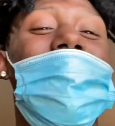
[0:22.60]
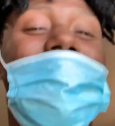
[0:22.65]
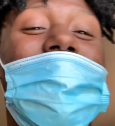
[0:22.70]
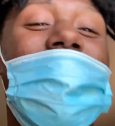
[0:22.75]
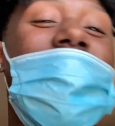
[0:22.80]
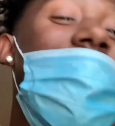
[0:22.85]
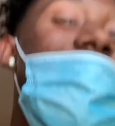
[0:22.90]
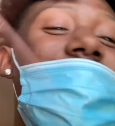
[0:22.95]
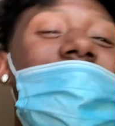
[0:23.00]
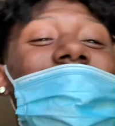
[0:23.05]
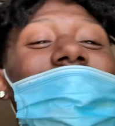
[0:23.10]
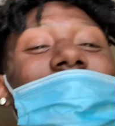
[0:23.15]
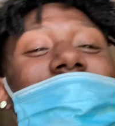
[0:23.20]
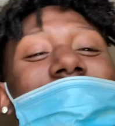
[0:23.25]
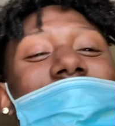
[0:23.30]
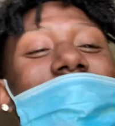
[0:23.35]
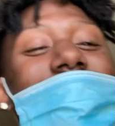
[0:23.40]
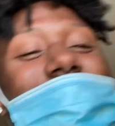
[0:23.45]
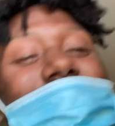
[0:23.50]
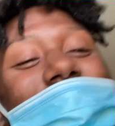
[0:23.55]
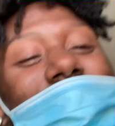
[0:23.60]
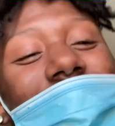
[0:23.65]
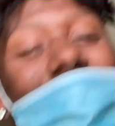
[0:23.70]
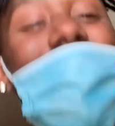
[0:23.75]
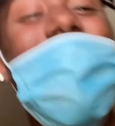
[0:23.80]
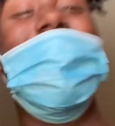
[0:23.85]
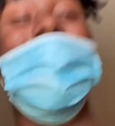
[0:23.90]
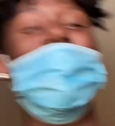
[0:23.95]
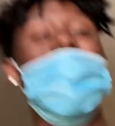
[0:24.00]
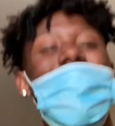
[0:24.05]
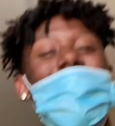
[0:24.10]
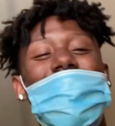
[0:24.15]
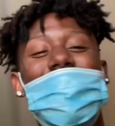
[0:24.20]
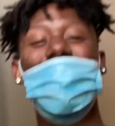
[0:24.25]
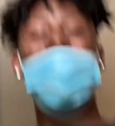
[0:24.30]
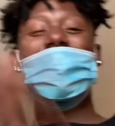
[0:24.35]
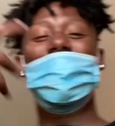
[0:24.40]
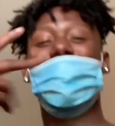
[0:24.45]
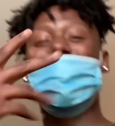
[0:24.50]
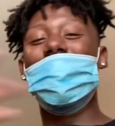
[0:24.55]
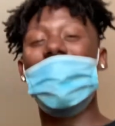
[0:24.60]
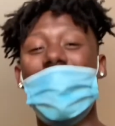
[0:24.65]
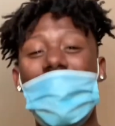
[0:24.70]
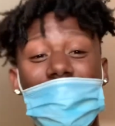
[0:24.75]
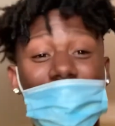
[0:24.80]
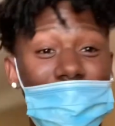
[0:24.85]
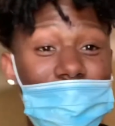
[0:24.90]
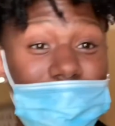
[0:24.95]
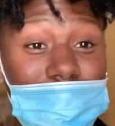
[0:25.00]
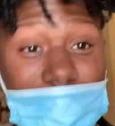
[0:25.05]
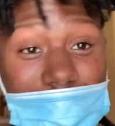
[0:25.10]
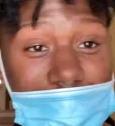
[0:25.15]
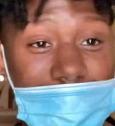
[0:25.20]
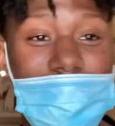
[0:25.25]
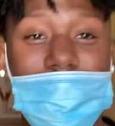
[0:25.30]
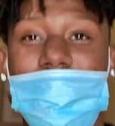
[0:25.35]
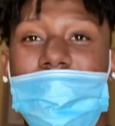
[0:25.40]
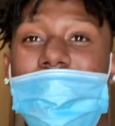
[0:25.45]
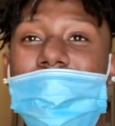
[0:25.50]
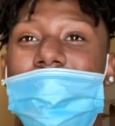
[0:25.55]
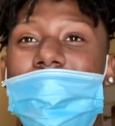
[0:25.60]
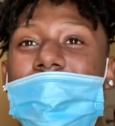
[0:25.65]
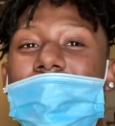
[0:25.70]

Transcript: family. You feel me? We DF family.